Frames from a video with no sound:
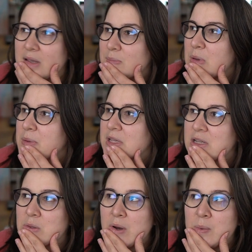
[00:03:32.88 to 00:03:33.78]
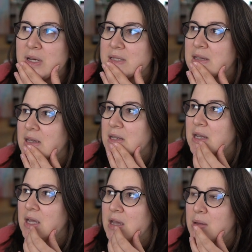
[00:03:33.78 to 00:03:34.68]
maybe that's not the right way to say it,
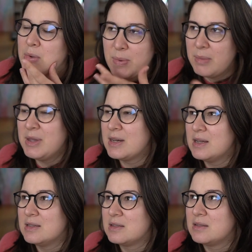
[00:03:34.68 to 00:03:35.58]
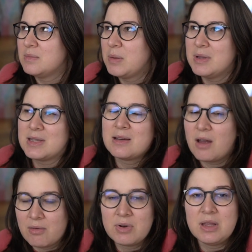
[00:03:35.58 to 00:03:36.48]
but maybe it is. Maybe it's like
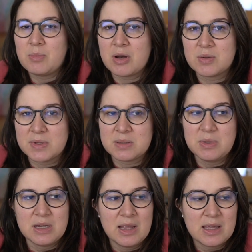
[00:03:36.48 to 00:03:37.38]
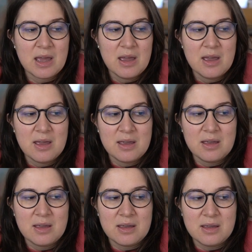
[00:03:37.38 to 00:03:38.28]
not really my responsibility. Like
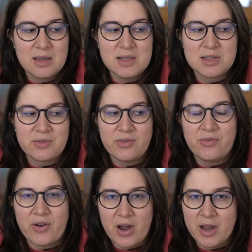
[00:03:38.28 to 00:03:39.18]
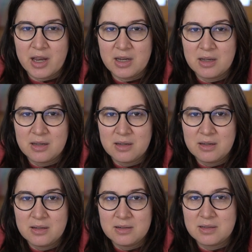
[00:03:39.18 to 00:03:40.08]
it's fine
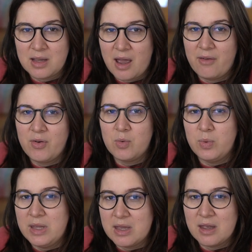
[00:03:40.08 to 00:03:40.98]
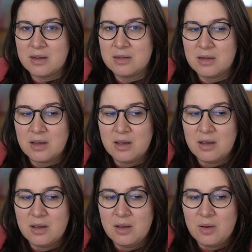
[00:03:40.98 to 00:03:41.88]
to have a weekend
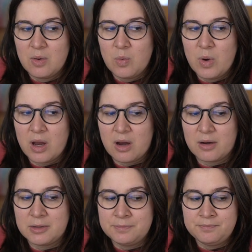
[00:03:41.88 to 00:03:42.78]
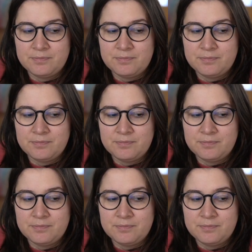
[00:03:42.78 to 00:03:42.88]
where